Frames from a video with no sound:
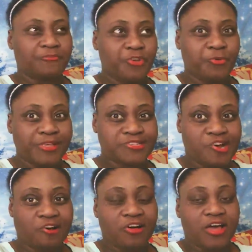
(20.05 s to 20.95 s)
a few weeks
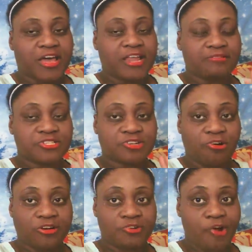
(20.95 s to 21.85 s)
ago, and it was
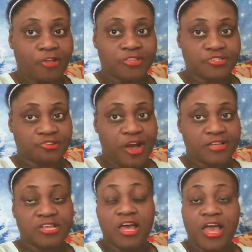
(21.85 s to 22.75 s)
so hard to draw this, you
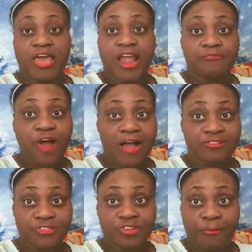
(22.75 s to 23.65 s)
guys, and I've
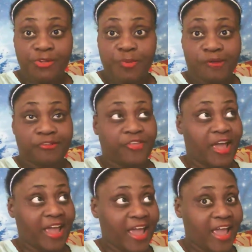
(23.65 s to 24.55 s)
gotten so much better at the
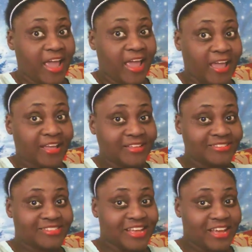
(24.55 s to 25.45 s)

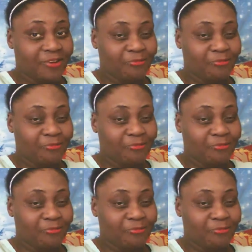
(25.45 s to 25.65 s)
hands.